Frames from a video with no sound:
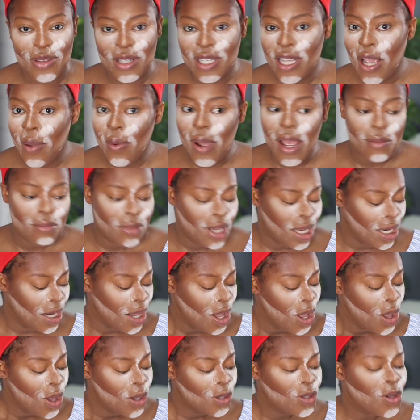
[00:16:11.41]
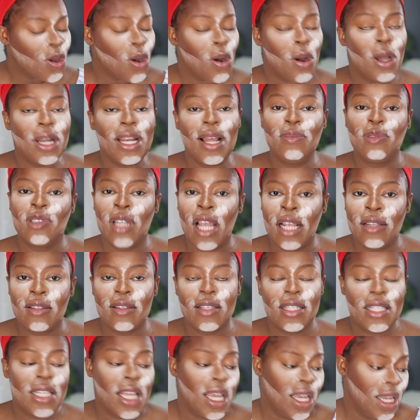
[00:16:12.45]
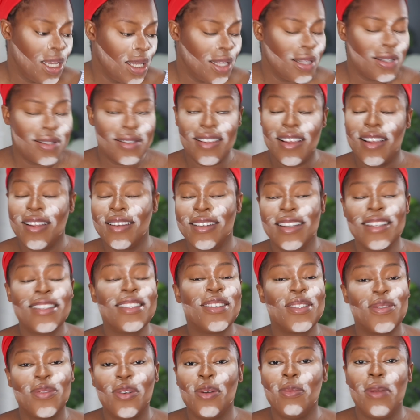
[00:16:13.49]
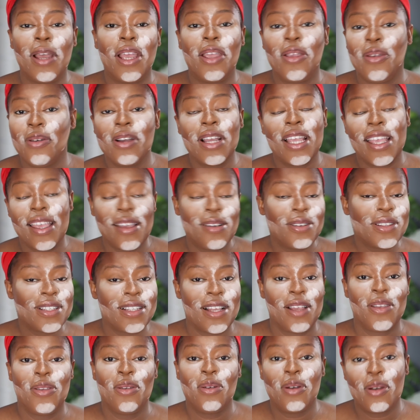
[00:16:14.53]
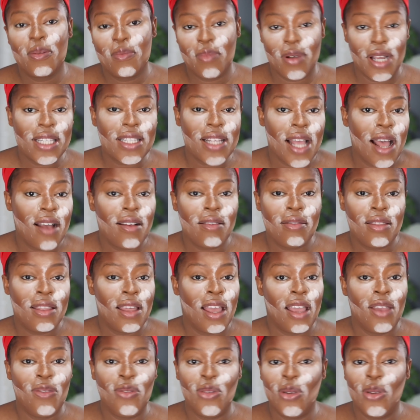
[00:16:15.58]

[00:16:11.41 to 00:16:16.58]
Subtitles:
Do you get what I mean? So all I'm trying to say is, this is for my young girls and young boys out there.